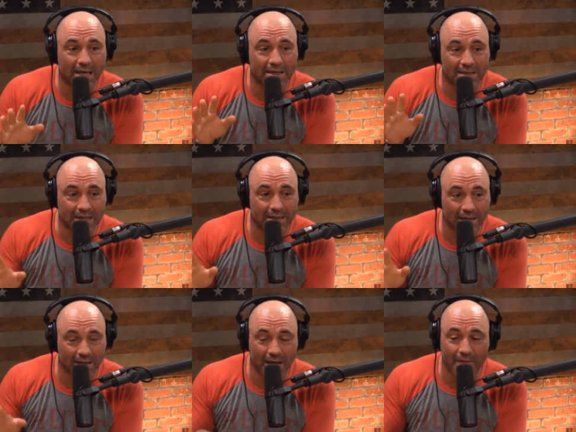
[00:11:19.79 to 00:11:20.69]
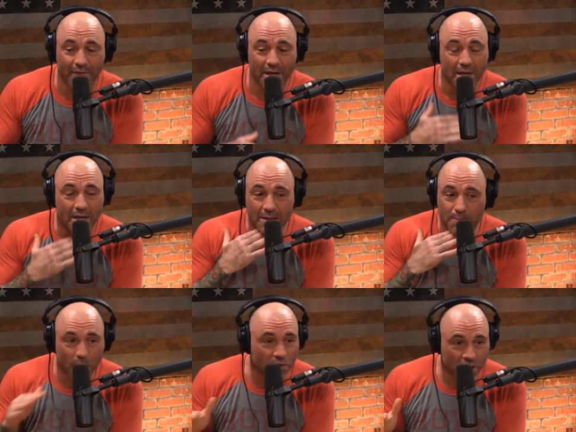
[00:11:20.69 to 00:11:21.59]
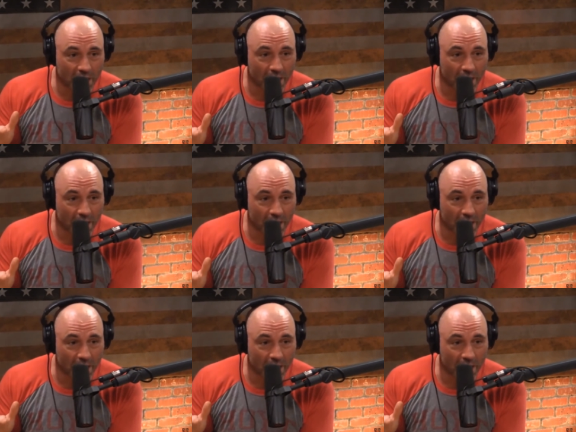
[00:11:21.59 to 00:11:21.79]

any sentient life, it's bullshit.